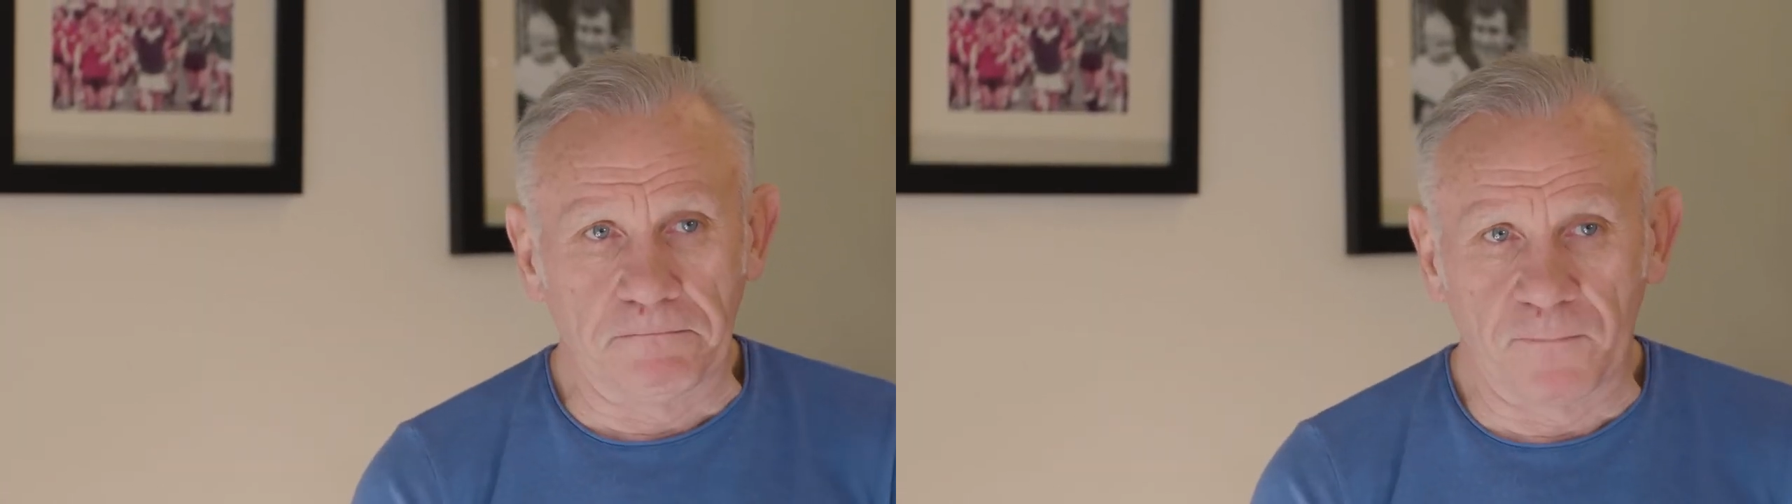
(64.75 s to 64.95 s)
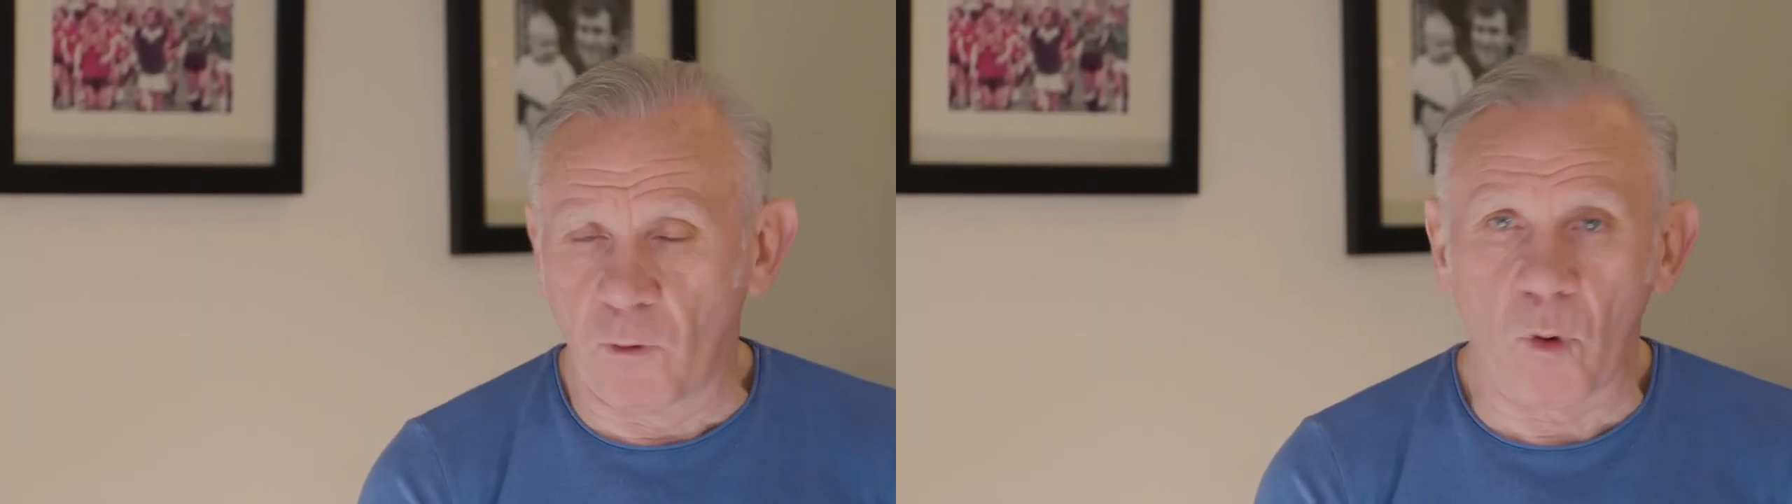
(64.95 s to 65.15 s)

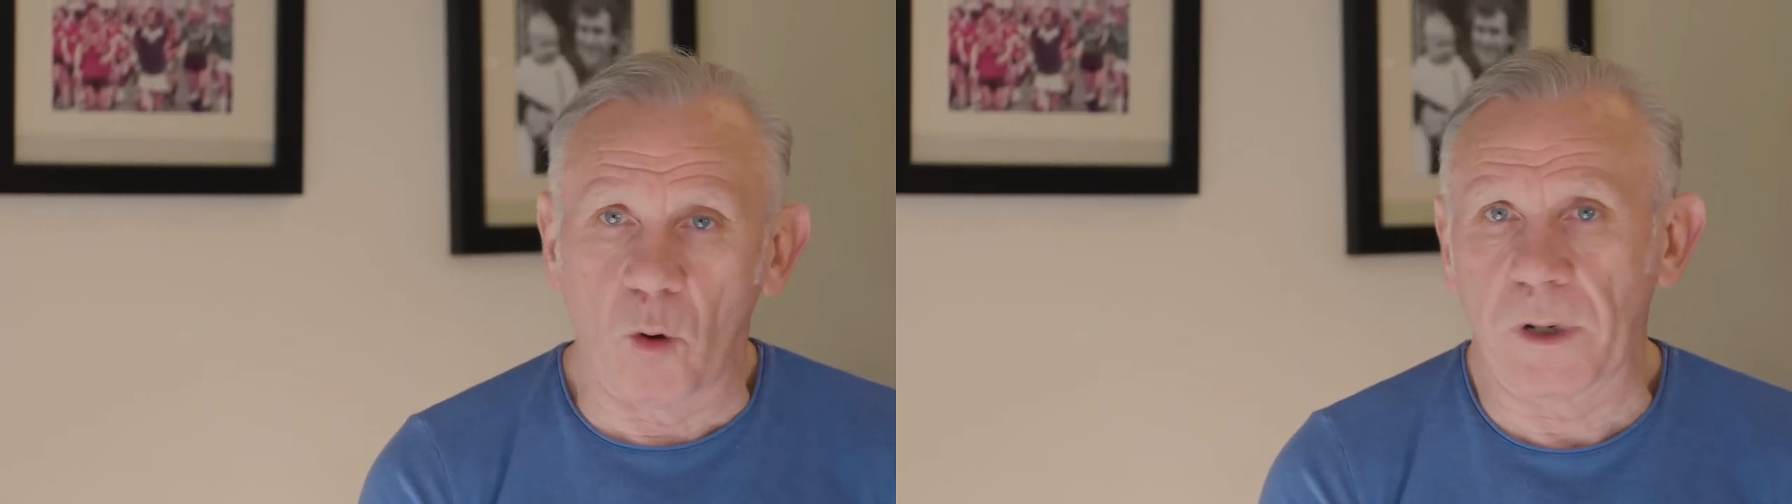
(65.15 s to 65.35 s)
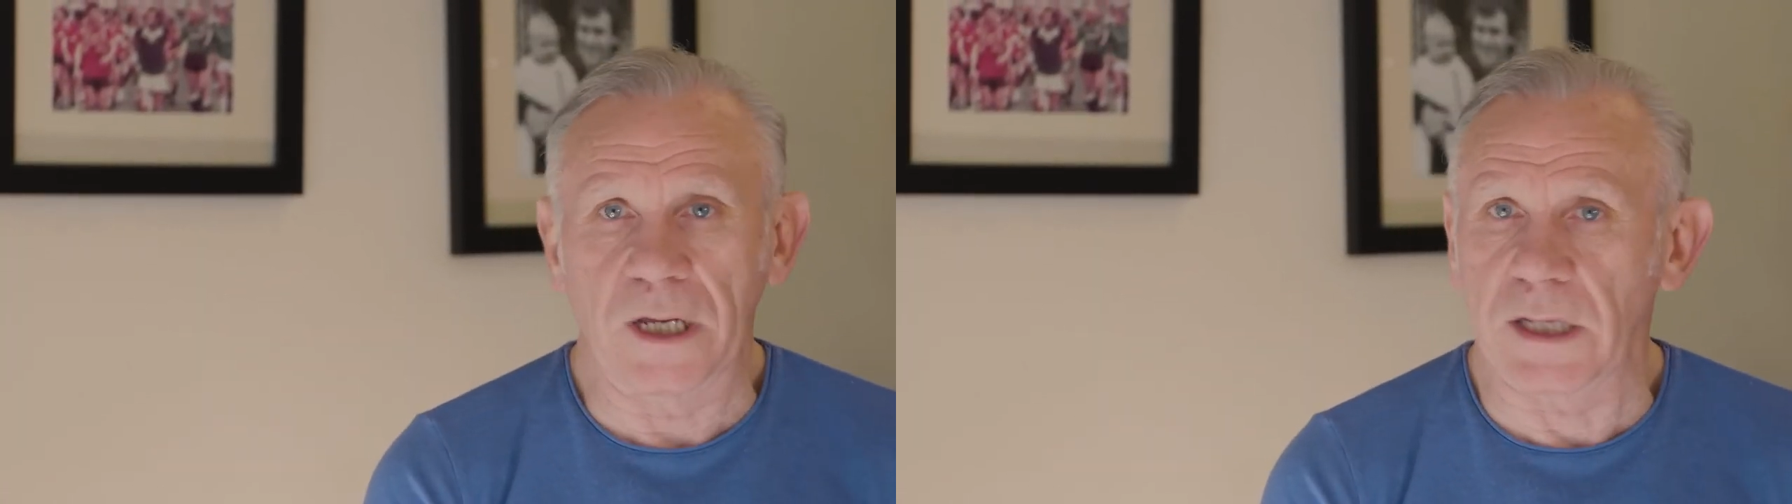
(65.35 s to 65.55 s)
football
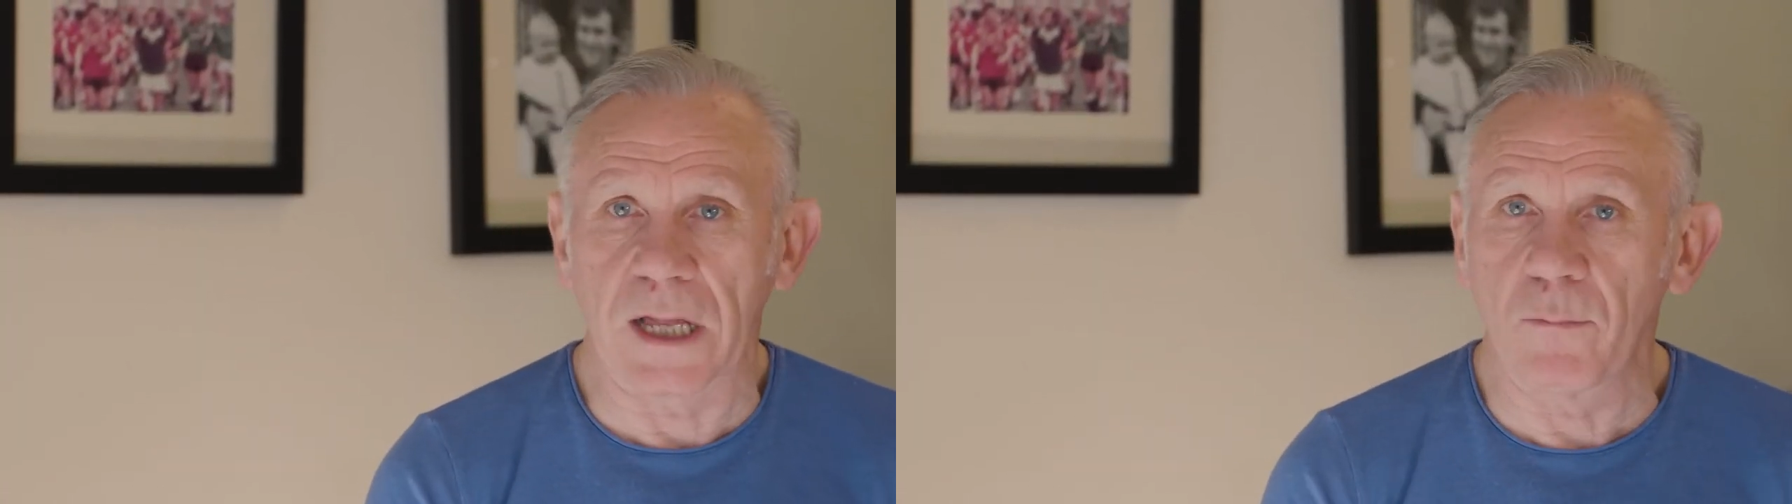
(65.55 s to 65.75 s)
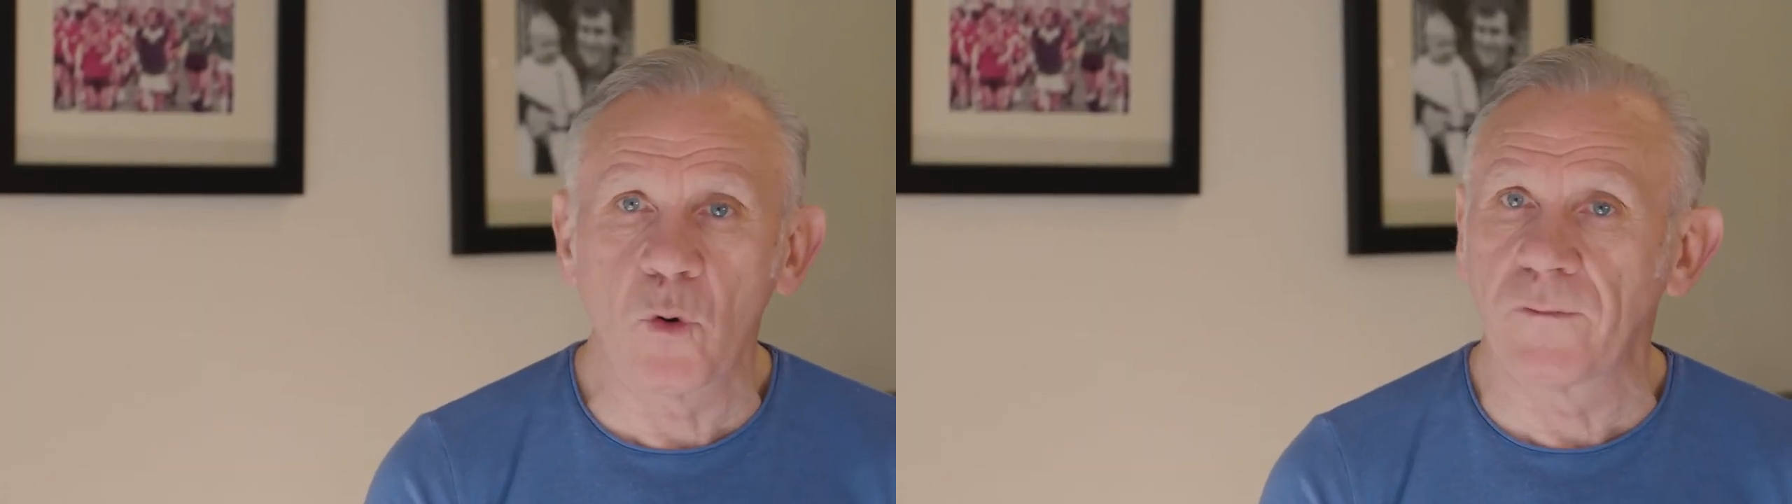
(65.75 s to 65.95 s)
players are
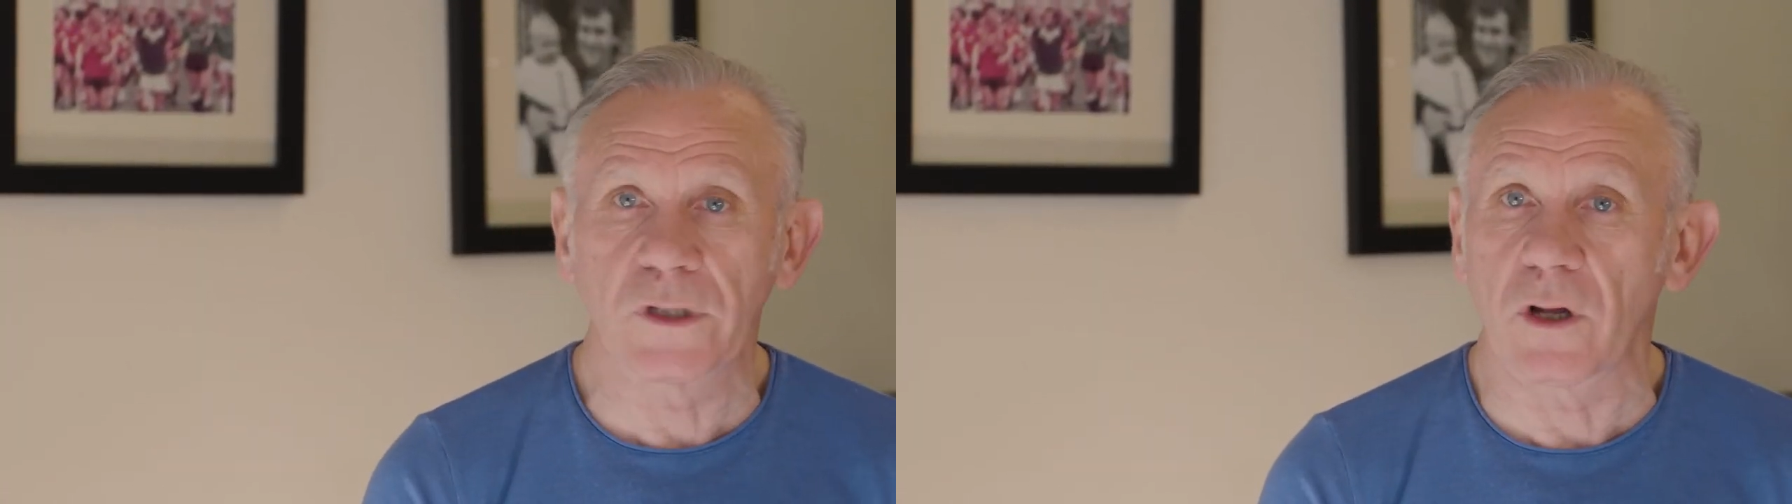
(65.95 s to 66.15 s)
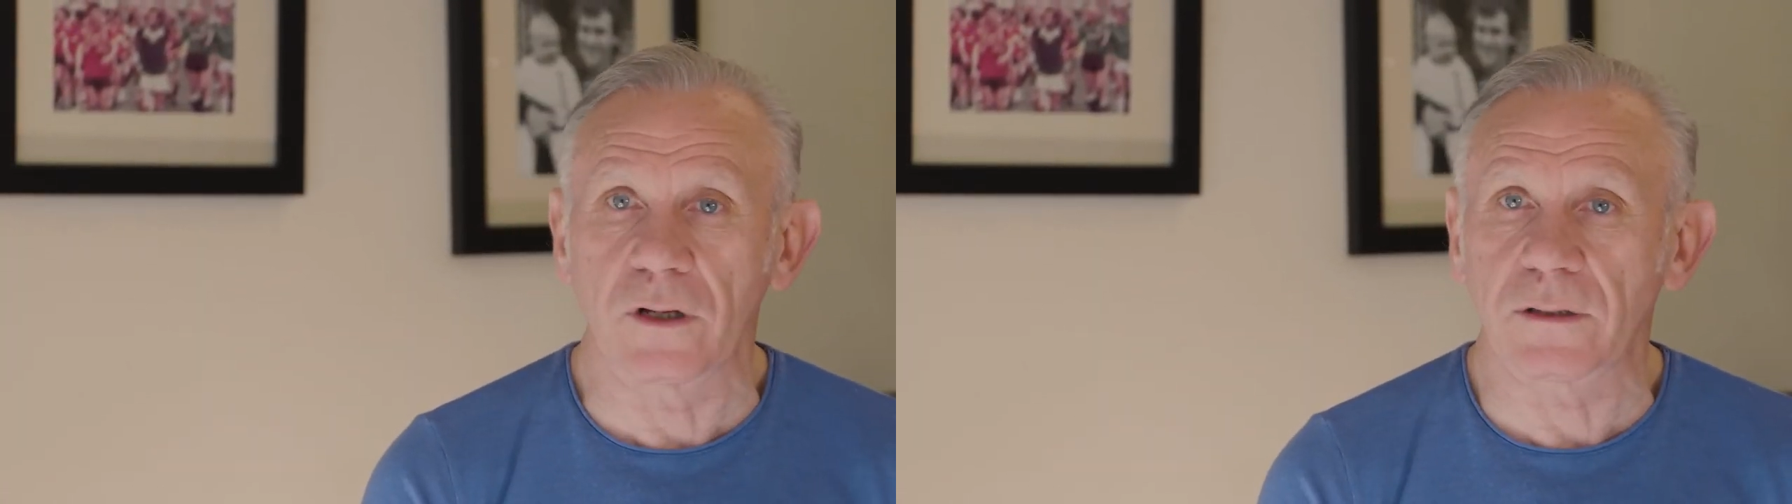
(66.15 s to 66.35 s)
like movie
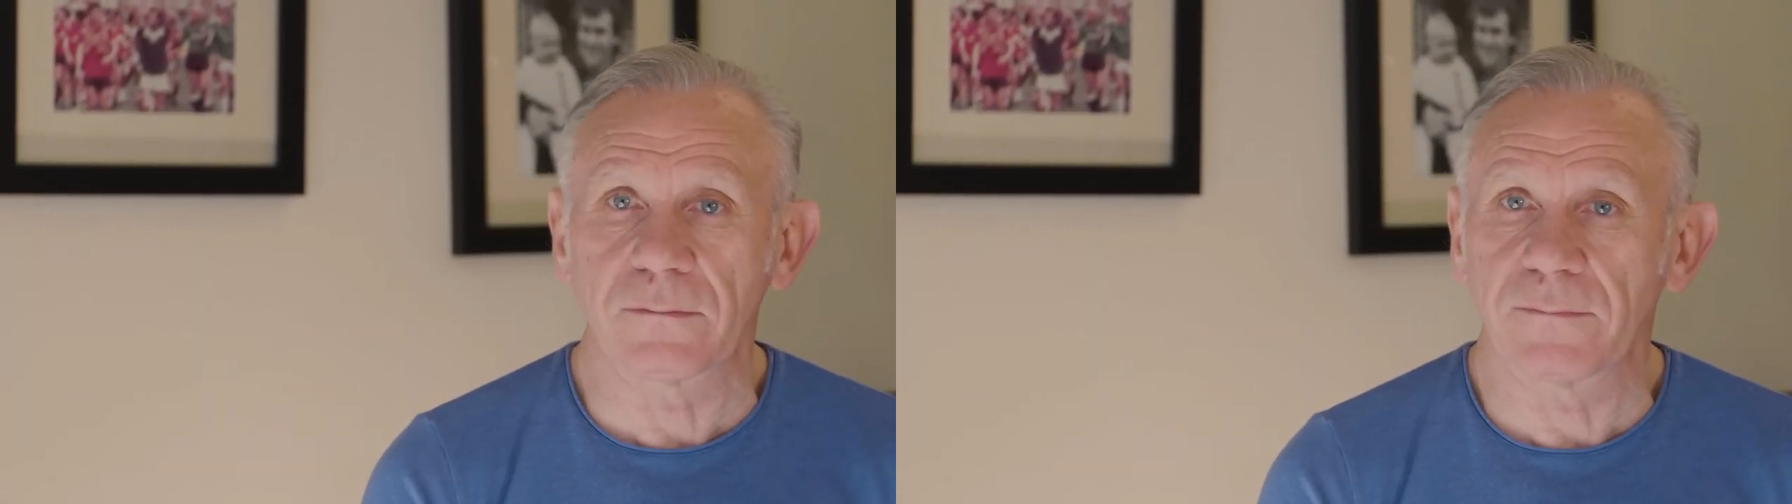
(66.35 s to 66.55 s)
stars.